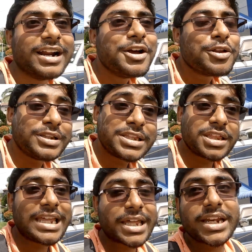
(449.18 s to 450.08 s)
So this is
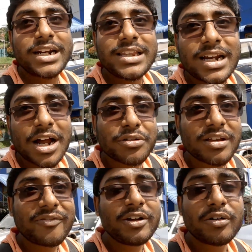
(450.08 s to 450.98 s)
the extent that
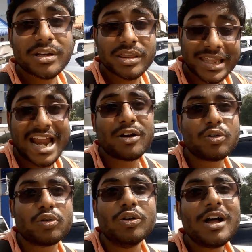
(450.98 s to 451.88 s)
couchsurfing hosts can go
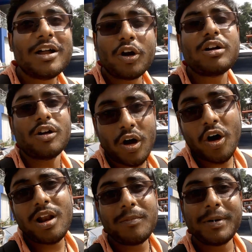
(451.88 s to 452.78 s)
to. Not
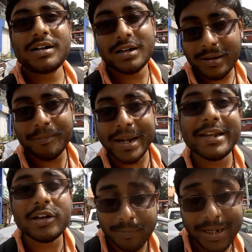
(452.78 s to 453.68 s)
all, but
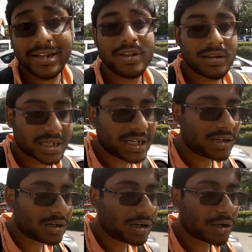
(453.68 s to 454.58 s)
many will
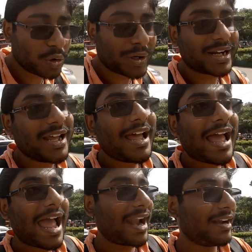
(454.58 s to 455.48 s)
still do it,
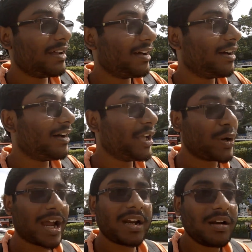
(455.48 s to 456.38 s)
and you
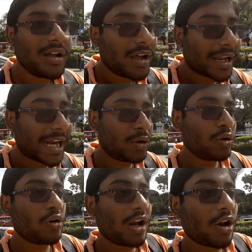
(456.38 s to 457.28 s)
can get to
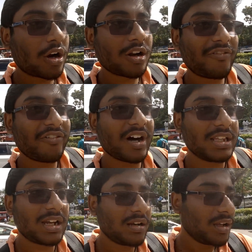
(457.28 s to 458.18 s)
know a lot of
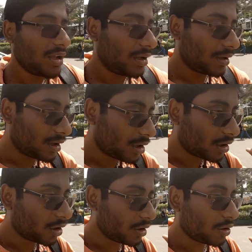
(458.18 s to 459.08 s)
other
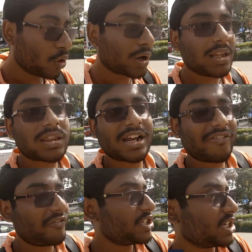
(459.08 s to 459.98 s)
local
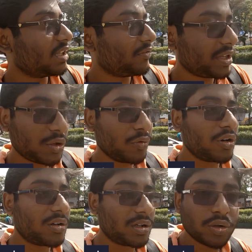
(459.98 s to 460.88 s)
stuff which otherwise
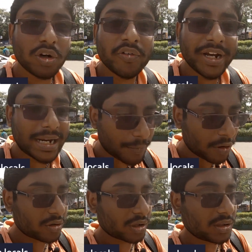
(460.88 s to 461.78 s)
you don't read
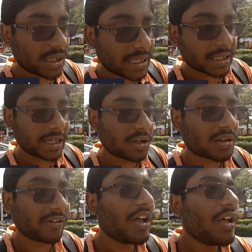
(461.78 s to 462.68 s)
about on the internet or
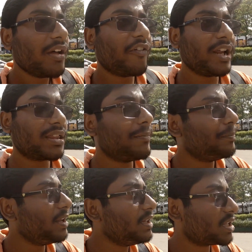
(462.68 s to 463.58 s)
stuff. For
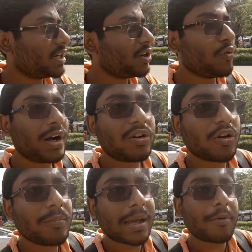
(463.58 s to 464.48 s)
example, yesterday Ruwan
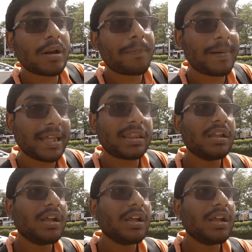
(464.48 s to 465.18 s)
told me about a place